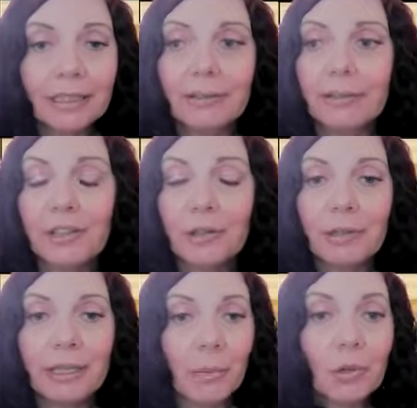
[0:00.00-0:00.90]
you know,
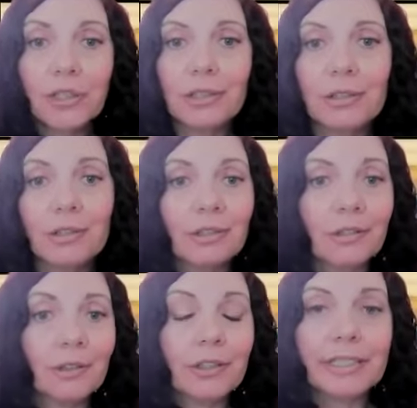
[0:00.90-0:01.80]

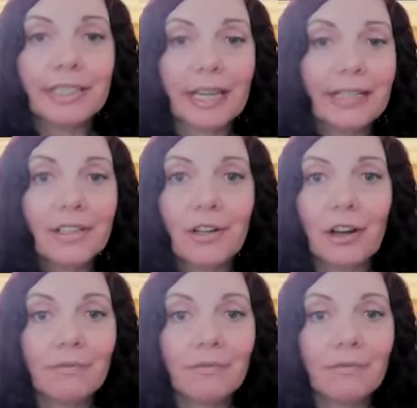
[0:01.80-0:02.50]
emotional or intense